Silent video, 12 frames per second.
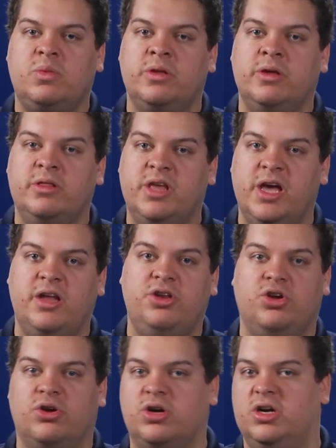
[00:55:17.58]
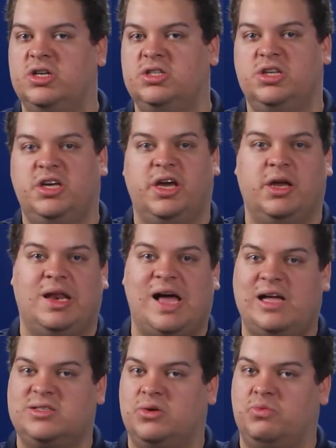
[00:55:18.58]
then you're going to get
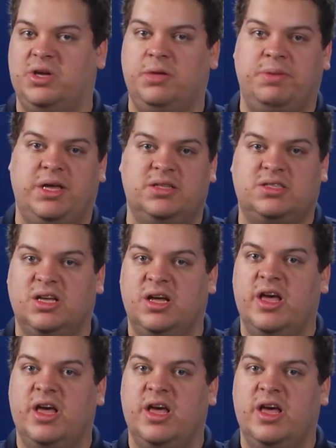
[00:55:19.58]
lots of repeats